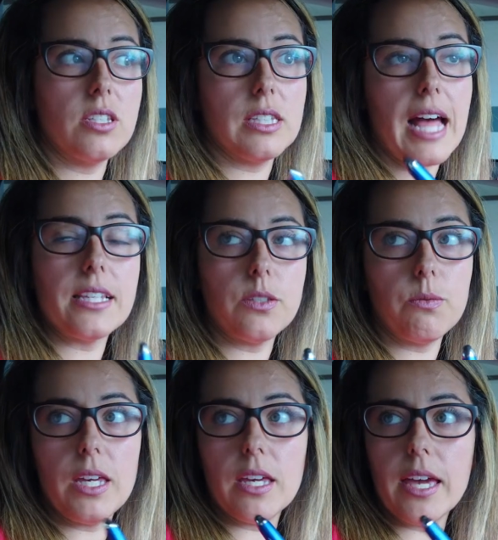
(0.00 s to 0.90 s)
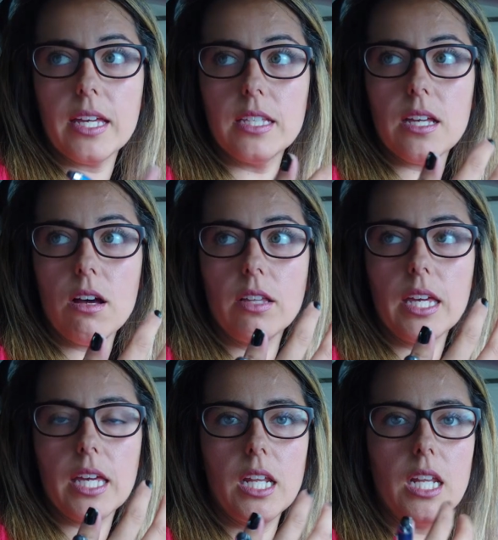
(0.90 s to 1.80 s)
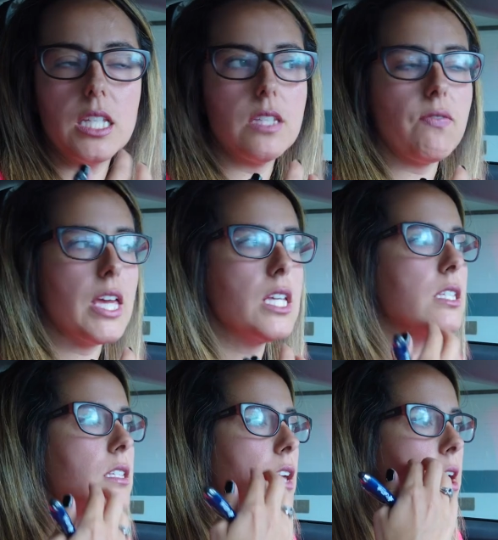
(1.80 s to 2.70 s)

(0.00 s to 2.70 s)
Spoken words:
just last week. I can tell, like, in his face.